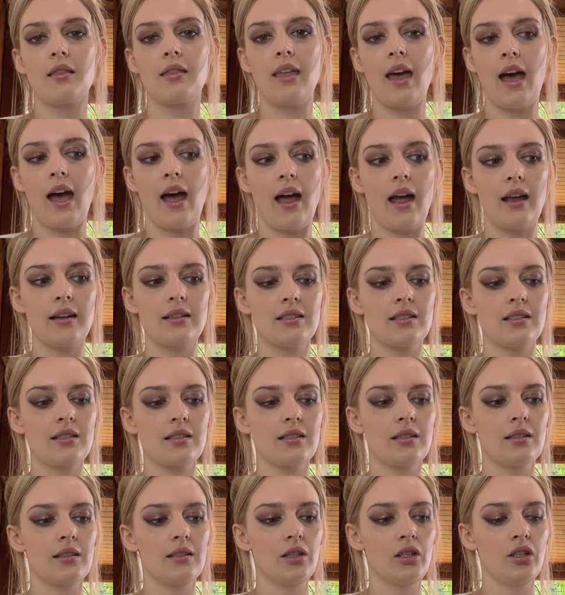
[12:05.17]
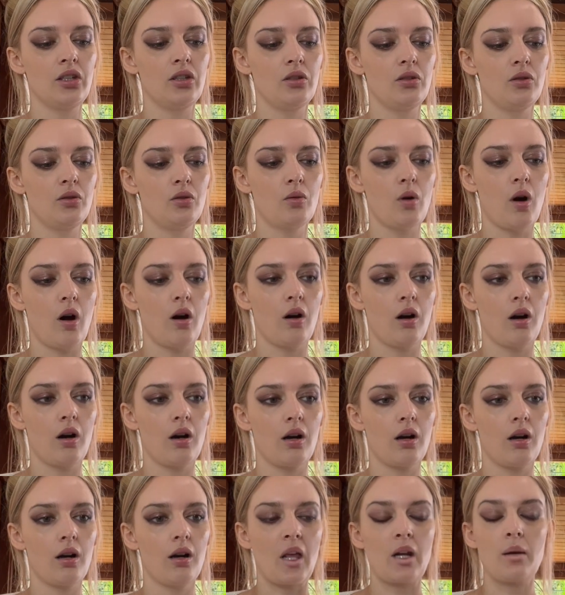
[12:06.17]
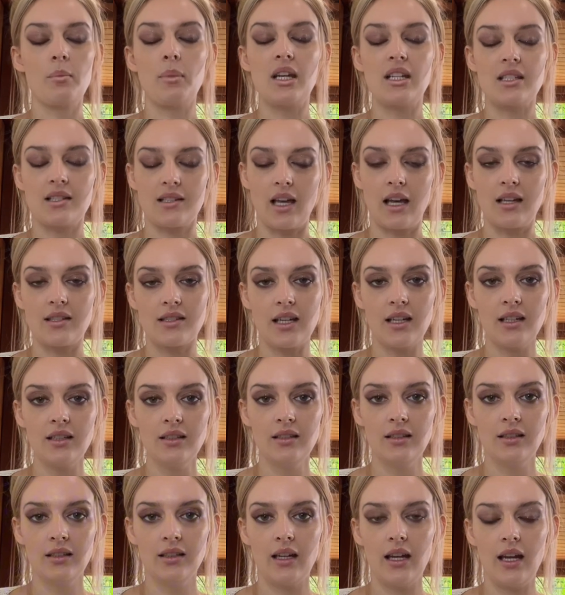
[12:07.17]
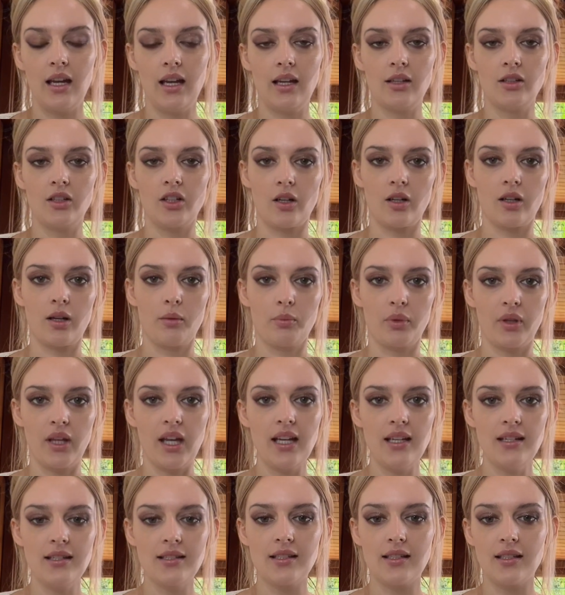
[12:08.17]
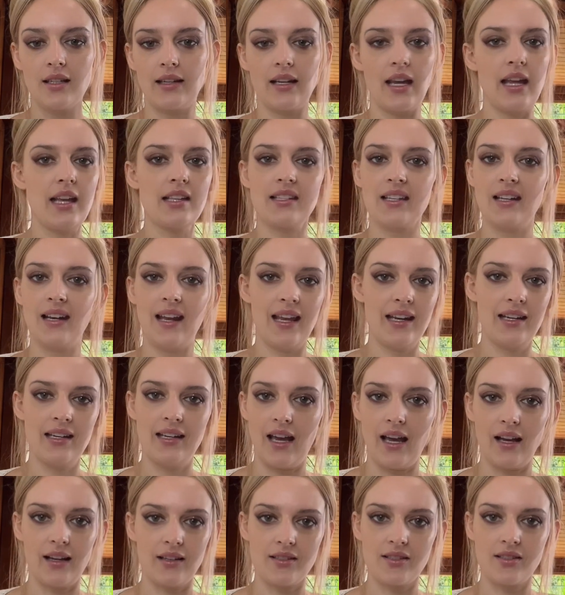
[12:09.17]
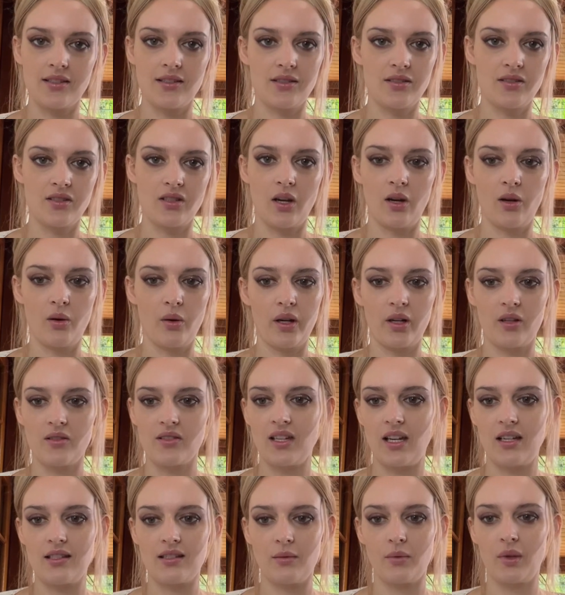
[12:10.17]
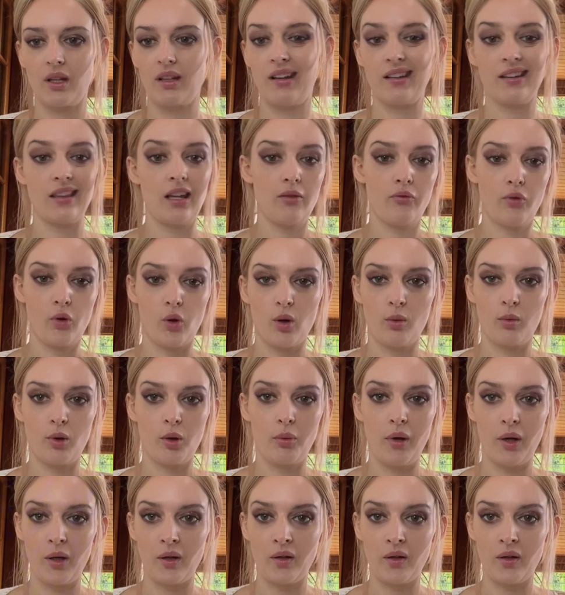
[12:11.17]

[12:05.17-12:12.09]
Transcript: that you are going to be discussing in your complaint. And it's an index. So it'll say something like the Affordable